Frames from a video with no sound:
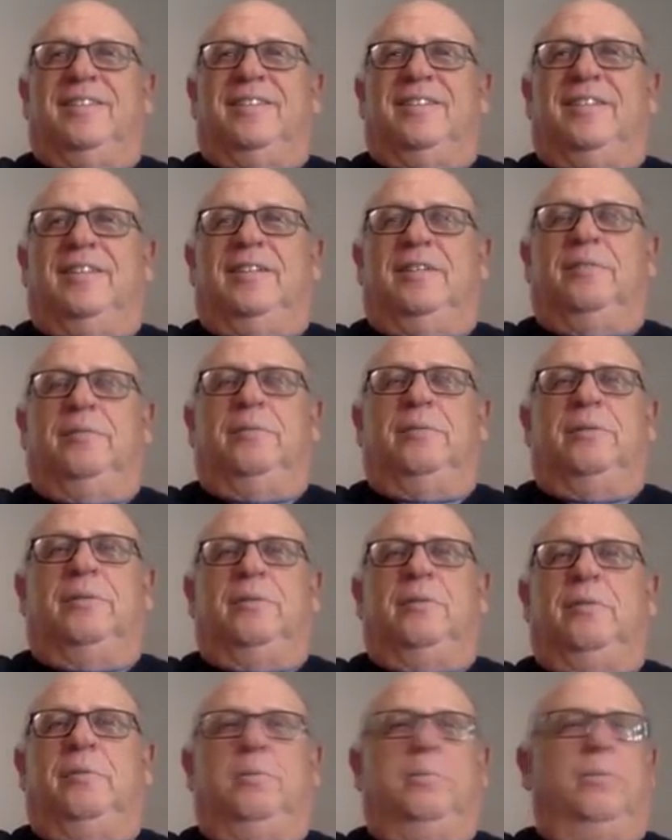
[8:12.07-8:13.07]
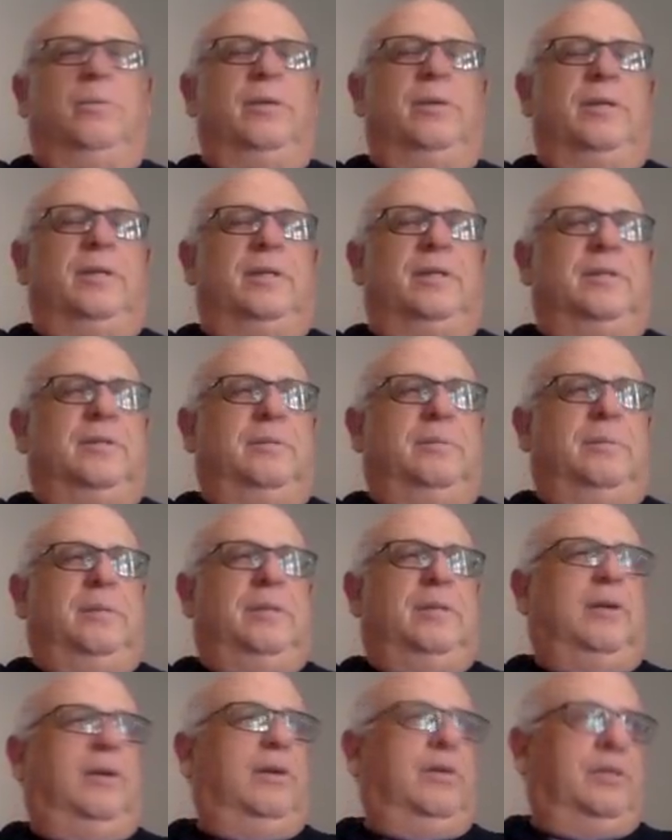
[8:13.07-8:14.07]
In other words, the whole point is to be
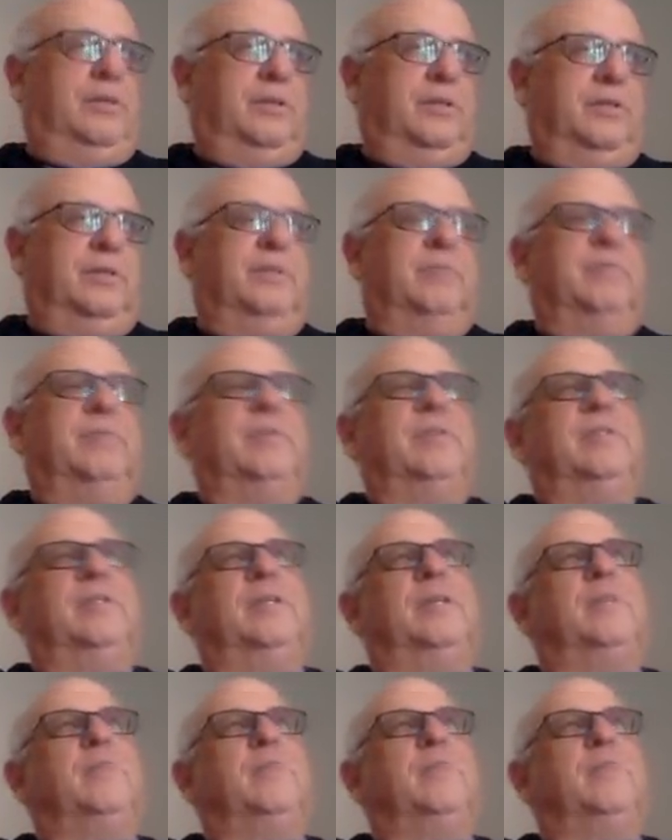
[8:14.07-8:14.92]
conscious of Krishna.